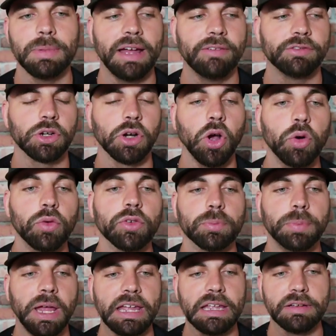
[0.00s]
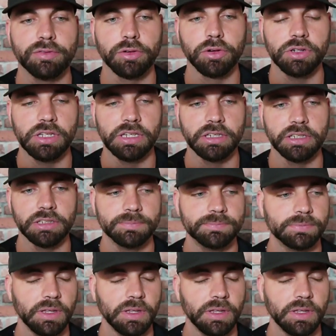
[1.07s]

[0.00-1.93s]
after overpaying for a deal?